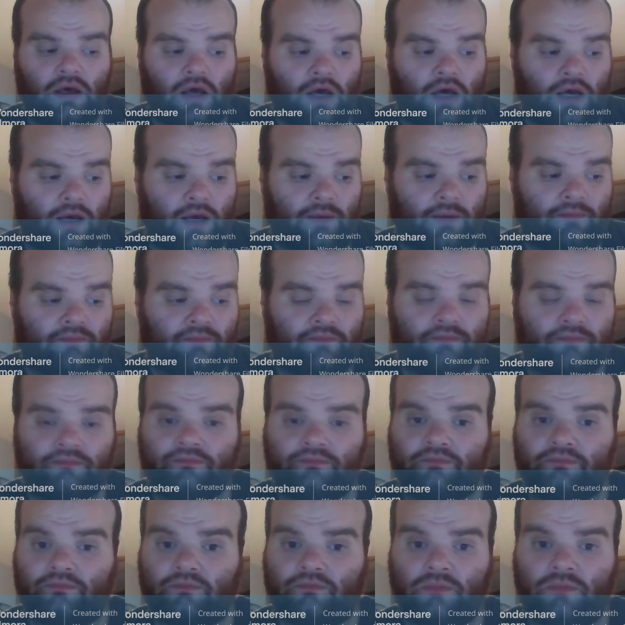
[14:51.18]

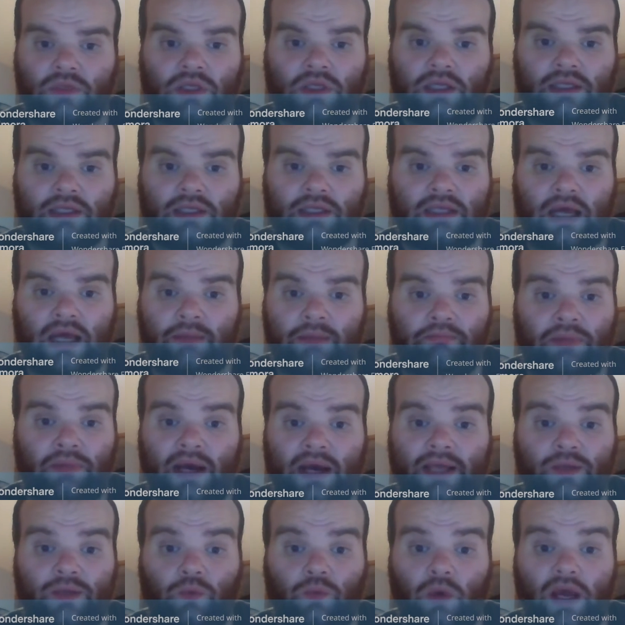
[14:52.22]

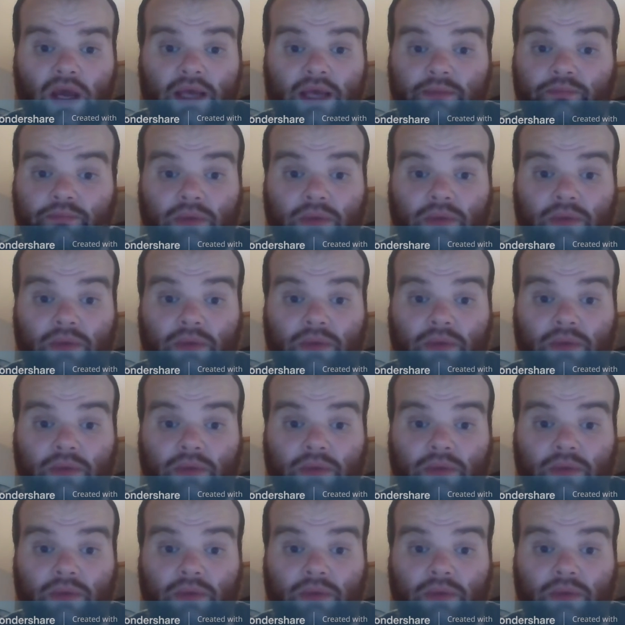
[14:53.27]
By the Way.